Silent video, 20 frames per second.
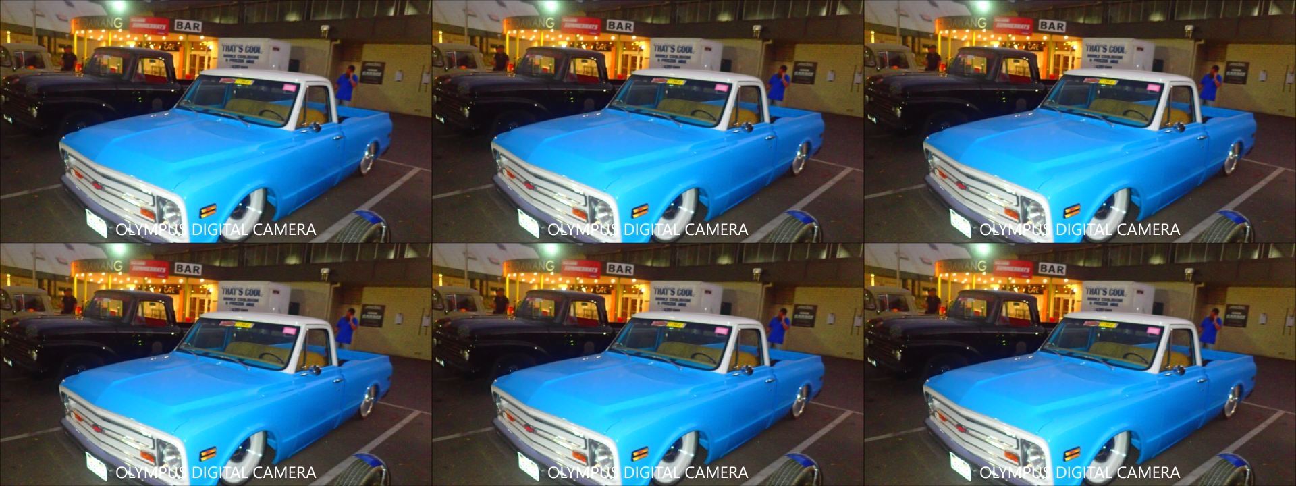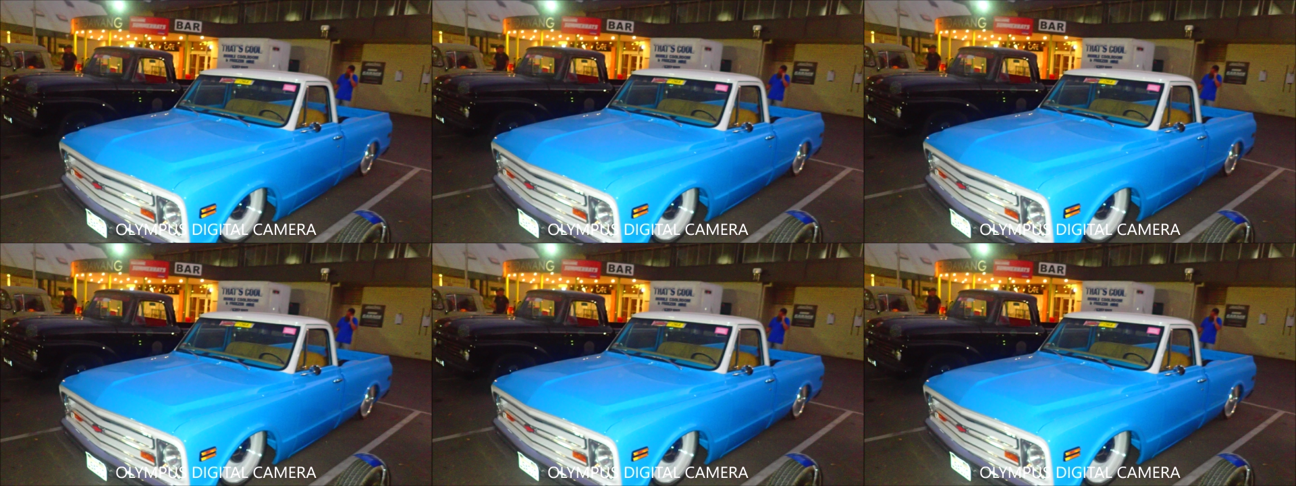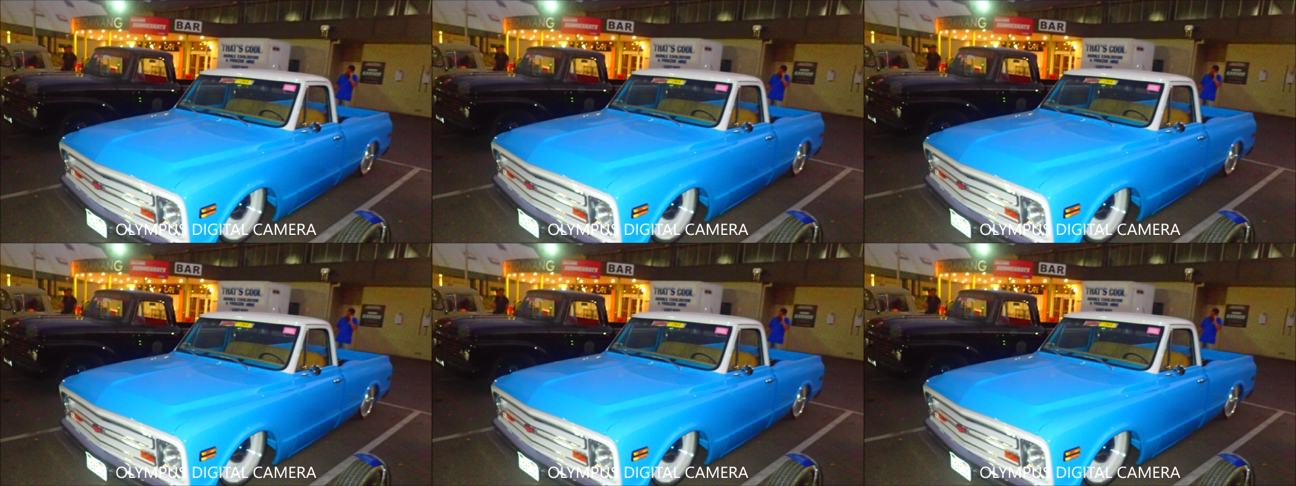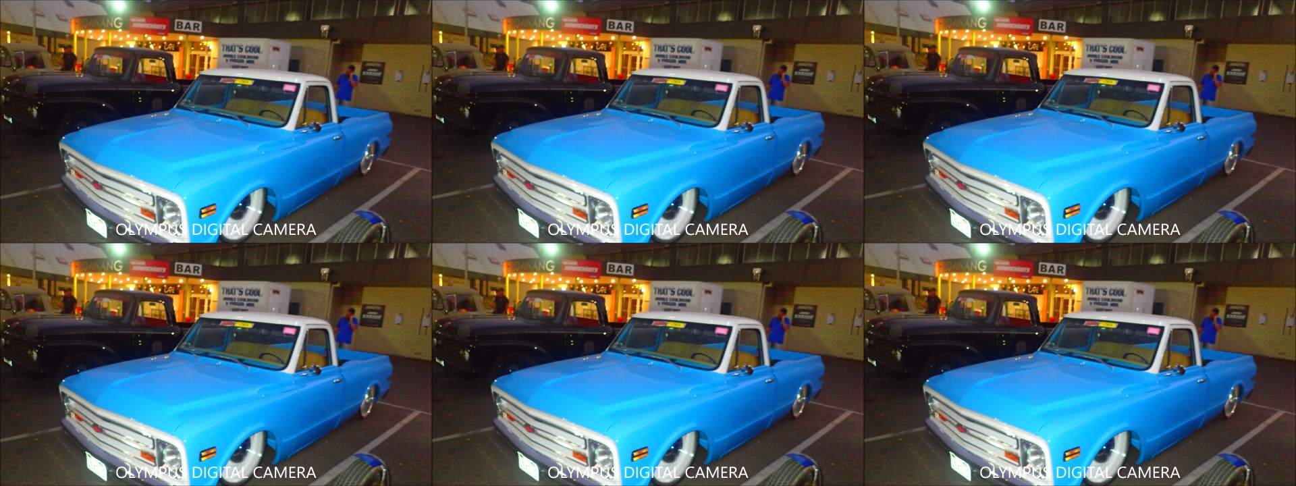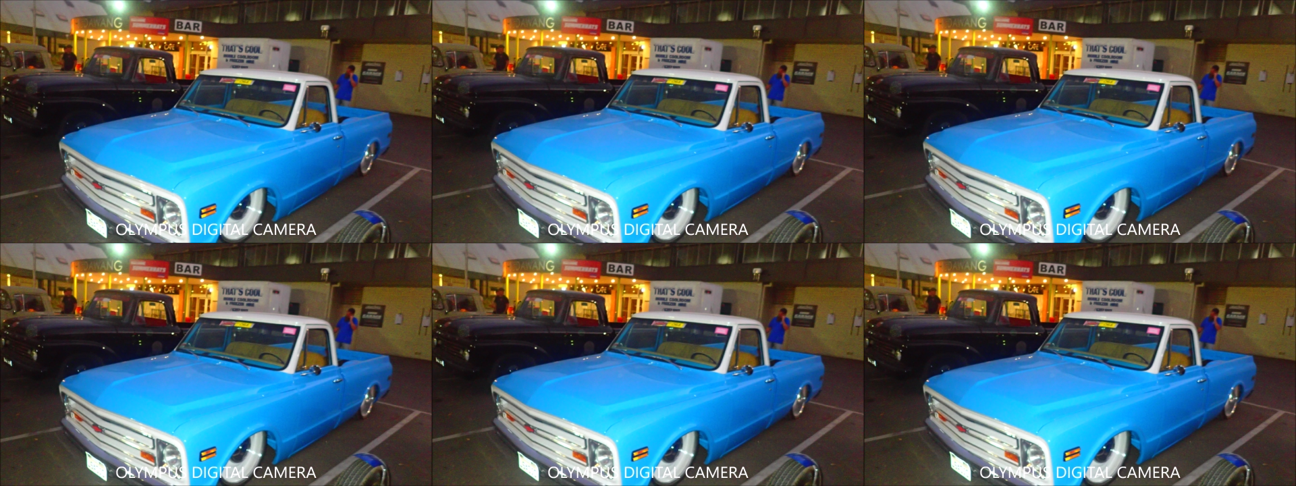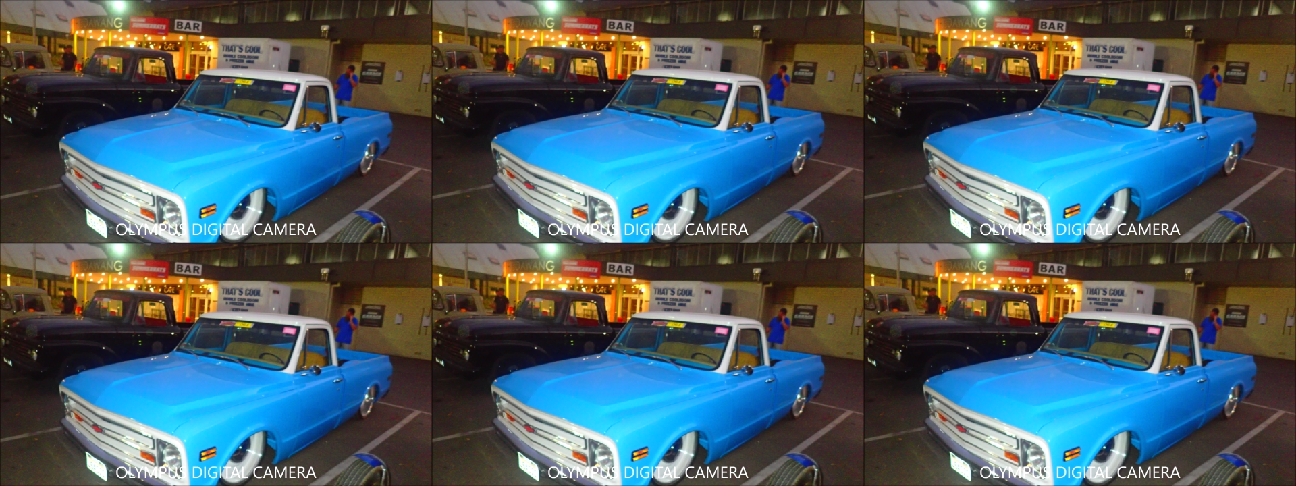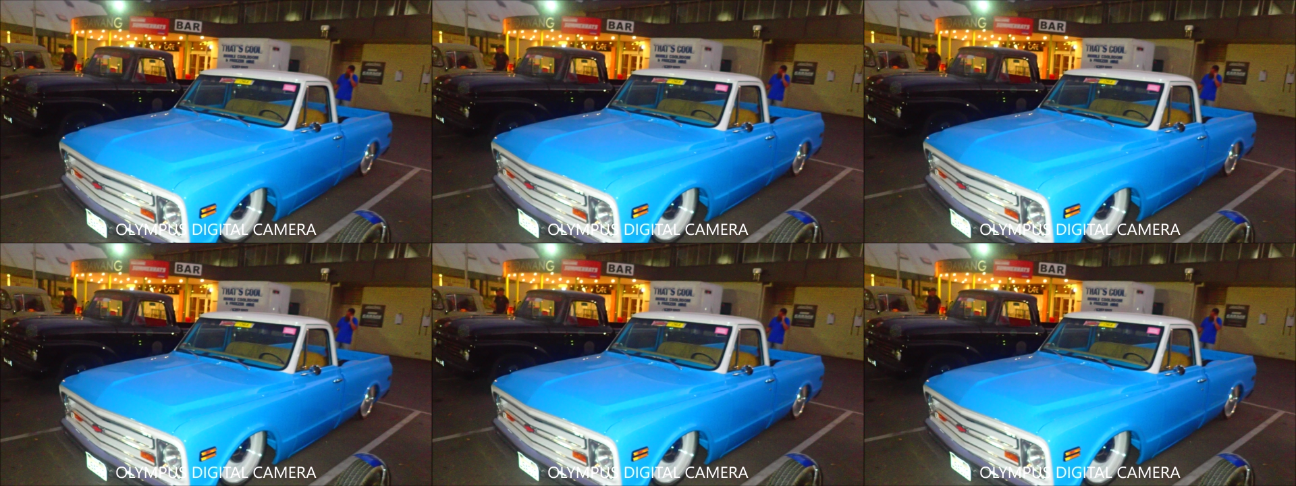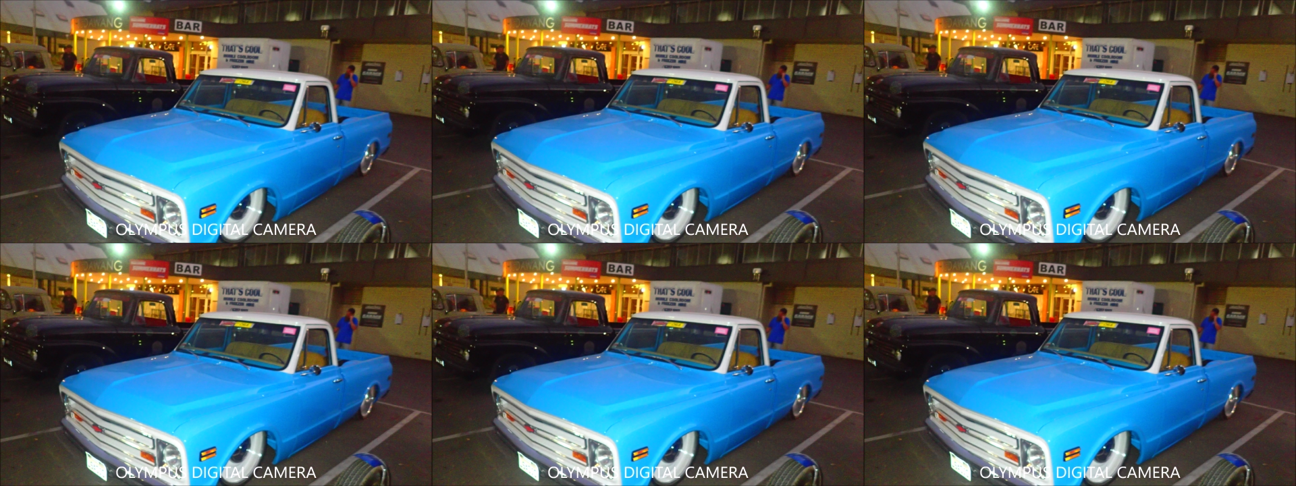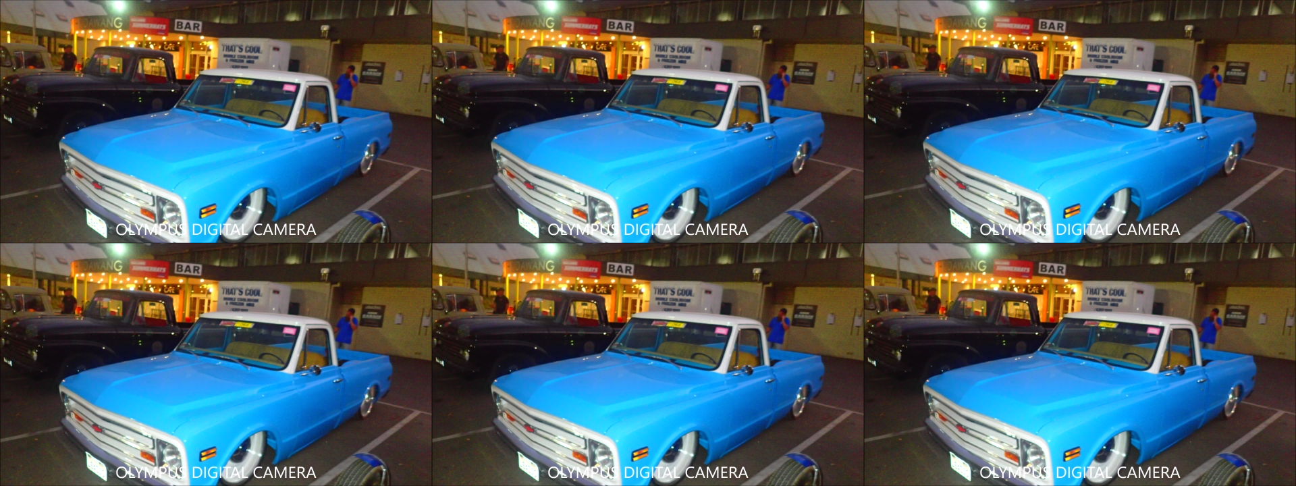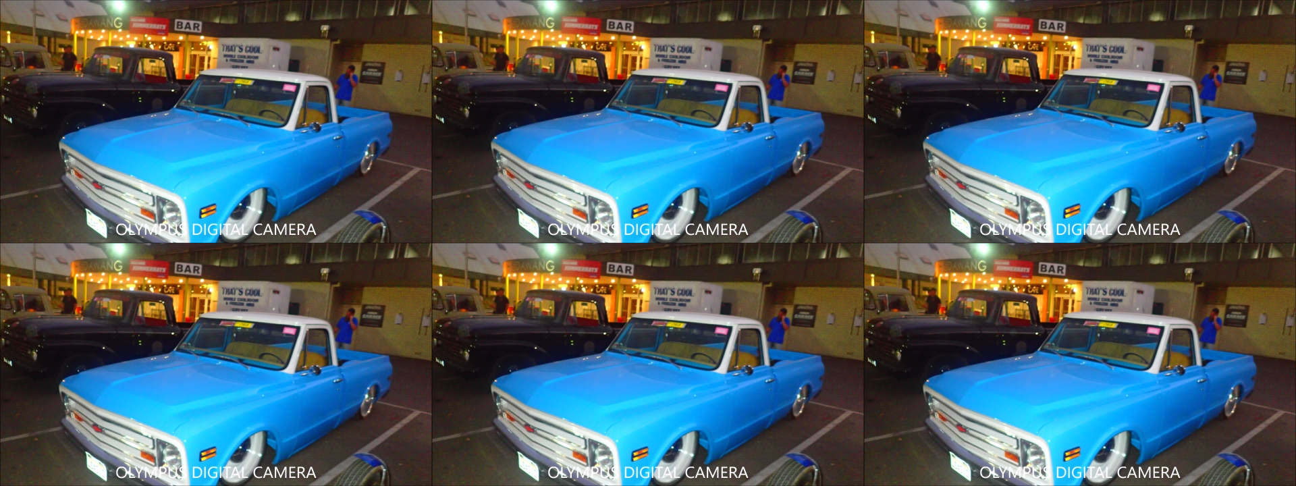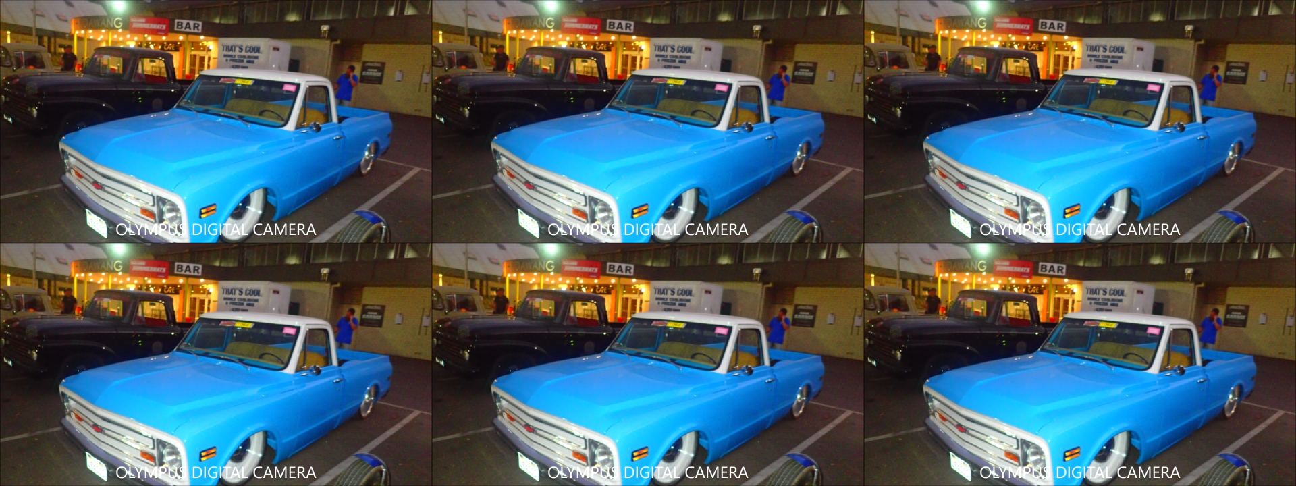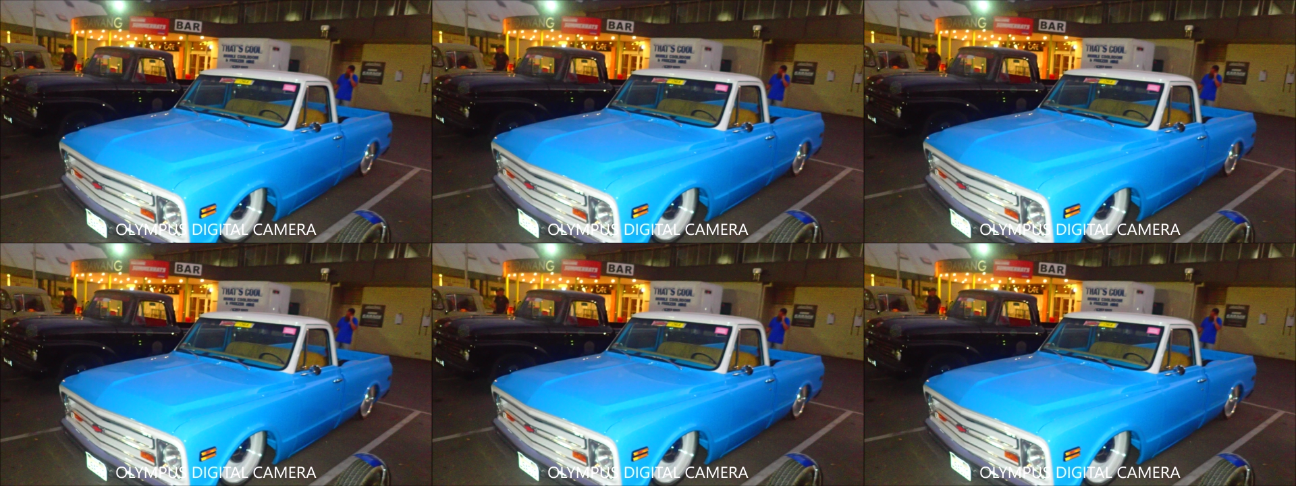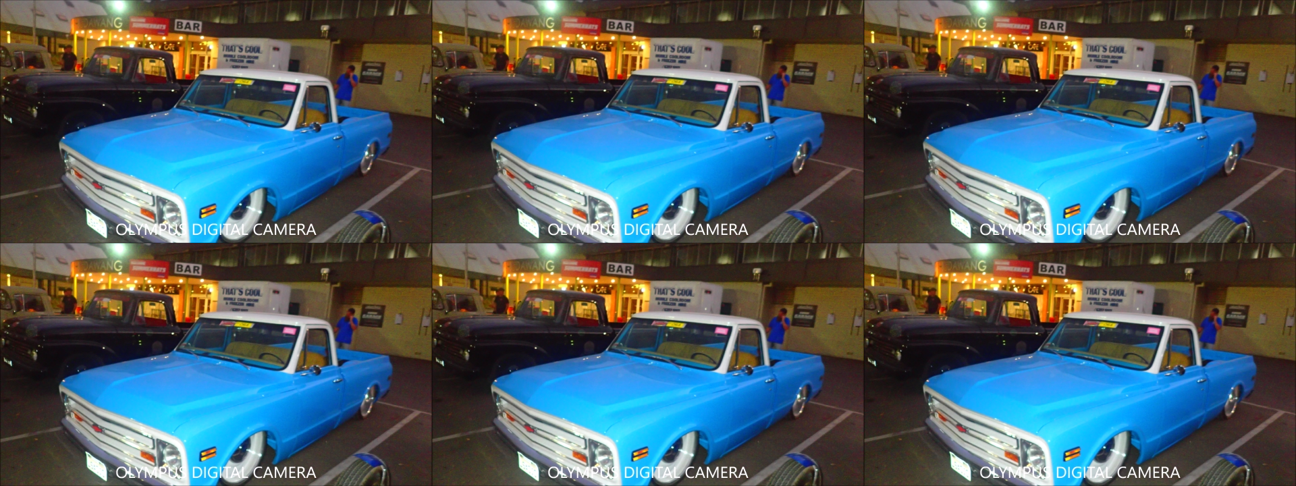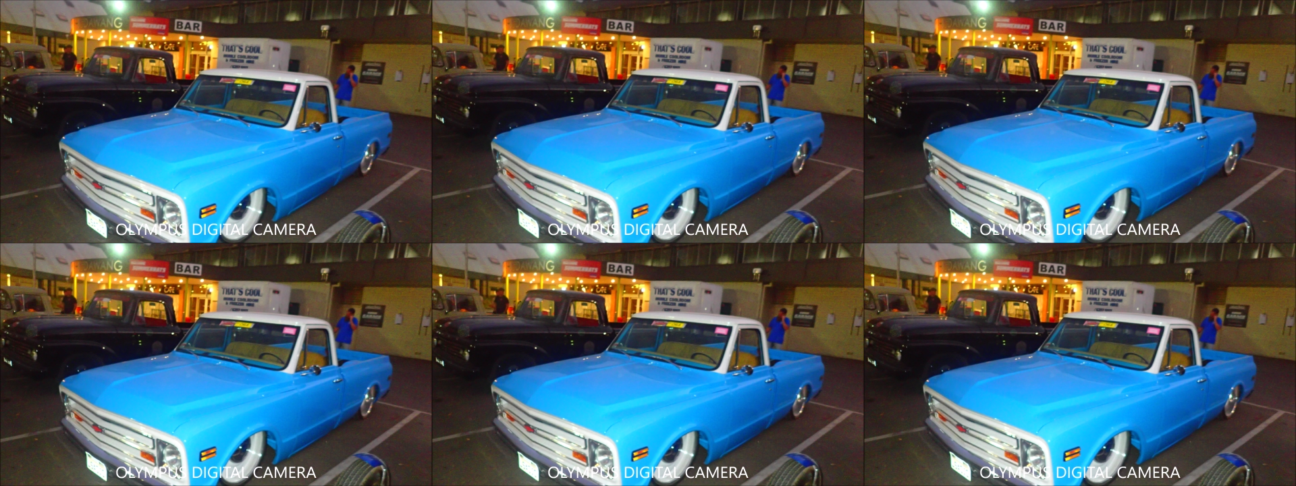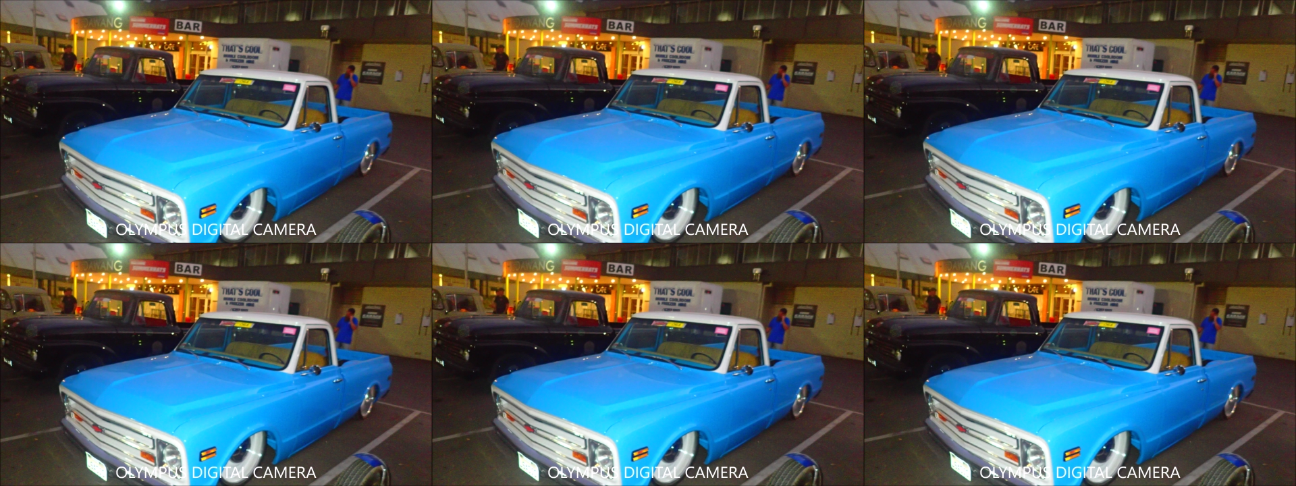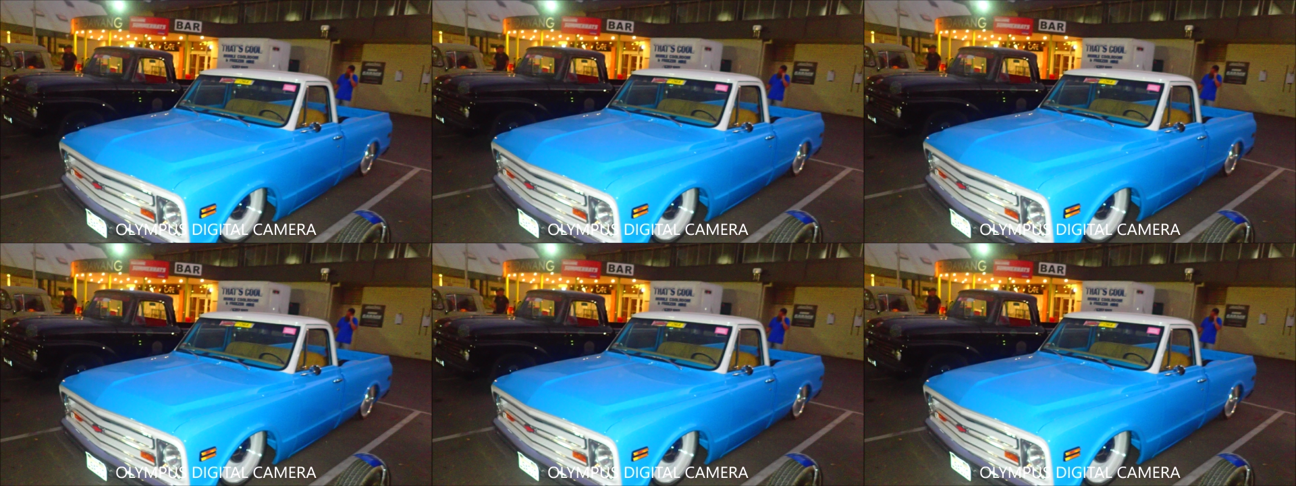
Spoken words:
No face is visible, so there are no lips to read.